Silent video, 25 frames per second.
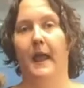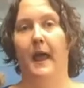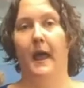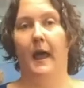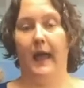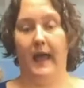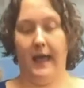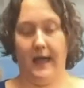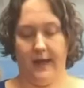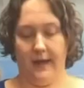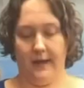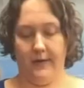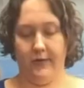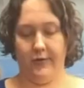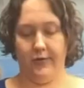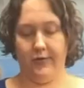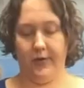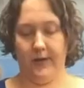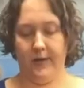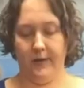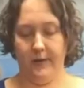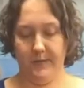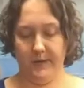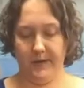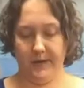And
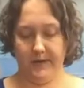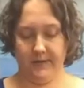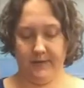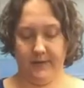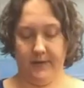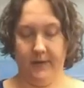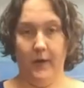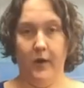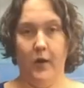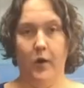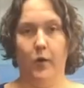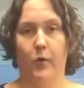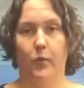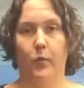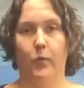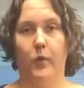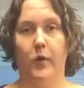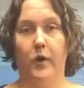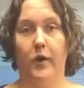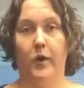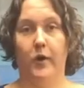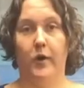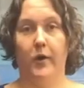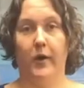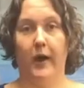trilobites
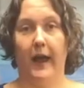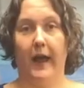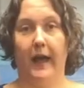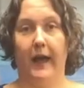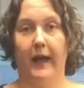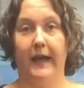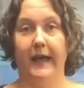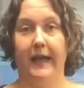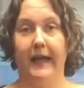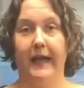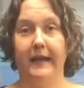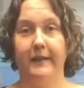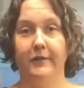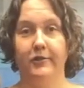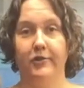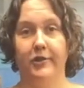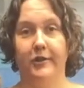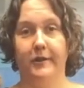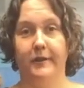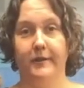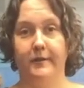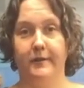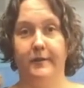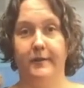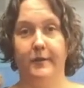were
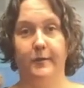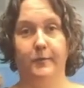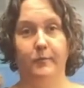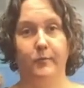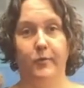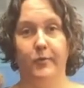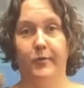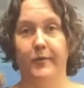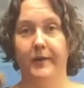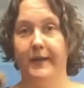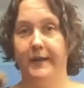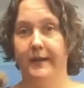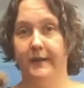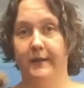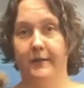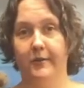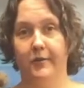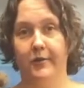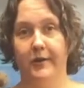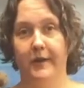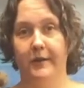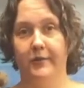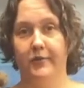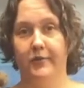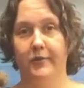ancient marine
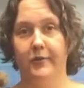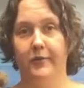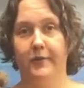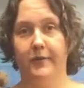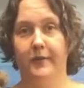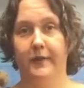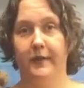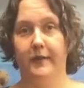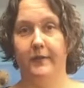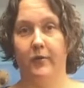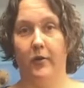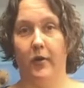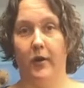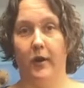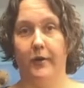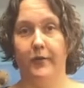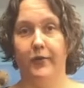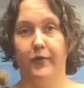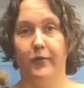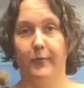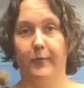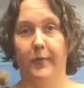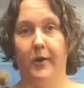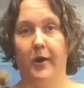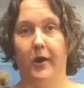creatures. These are
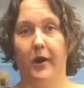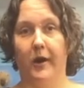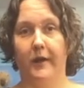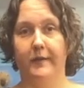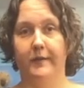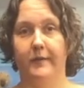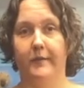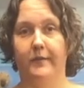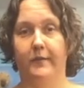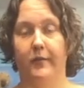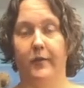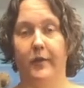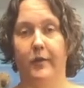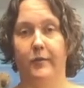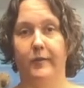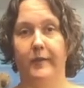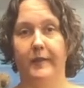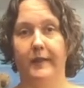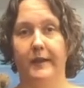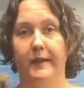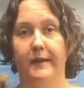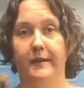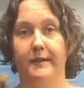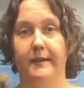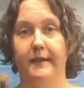arthropods, so they're
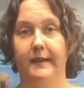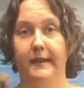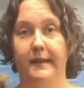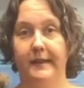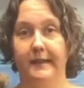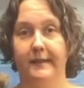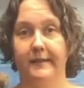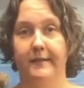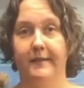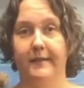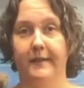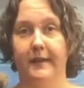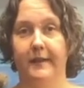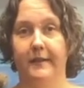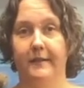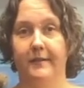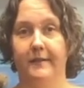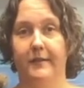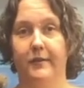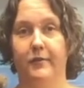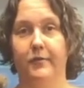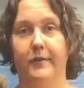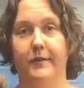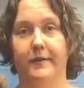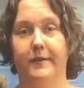related to insects
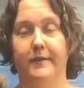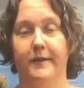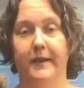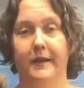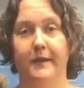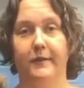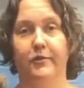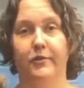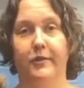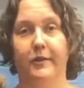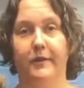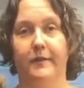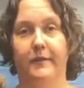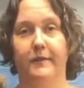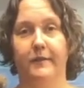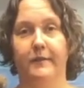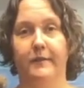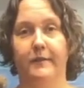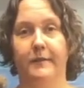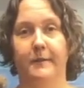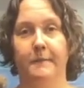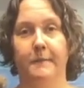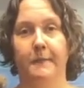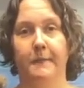and crustaceans.